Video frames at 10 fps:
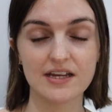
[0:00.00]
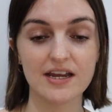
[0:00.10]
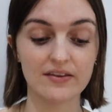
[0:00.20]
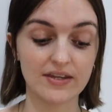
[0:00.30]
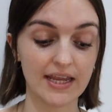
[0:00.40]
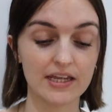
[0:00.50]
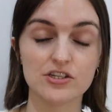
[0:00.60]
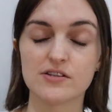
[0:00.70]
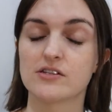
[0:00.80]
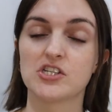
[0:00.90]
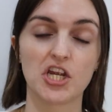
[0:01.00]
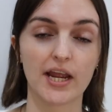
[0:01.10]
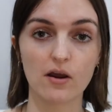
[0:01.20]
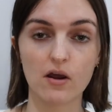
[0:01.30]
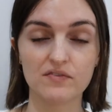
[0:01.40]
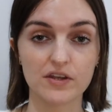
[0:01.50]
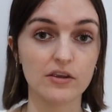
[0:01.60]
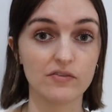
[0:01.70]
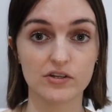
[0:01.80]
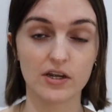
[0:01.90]
and they can just check off that
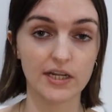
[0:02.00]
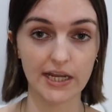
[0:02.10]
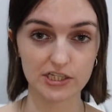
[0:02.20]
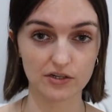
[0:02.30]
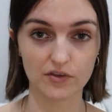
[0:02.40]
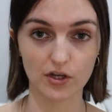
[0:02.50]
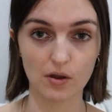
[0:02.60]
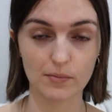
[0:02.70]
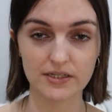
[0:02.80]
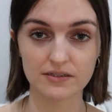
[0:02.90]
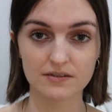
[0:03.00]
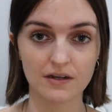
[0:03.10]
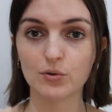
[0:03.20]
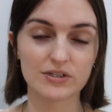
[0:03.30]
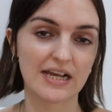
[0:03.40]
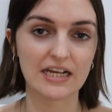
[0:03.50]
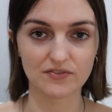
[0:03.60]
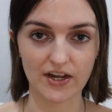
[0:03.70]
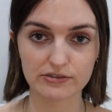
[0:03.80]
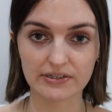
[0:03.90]
you've done each of the comments to a
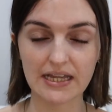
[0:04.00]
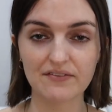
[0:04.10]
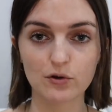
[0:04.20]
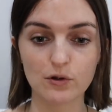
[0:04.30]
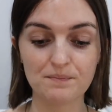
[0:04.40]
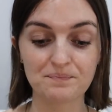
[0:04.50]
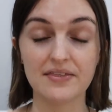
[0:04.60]
satisfactory level,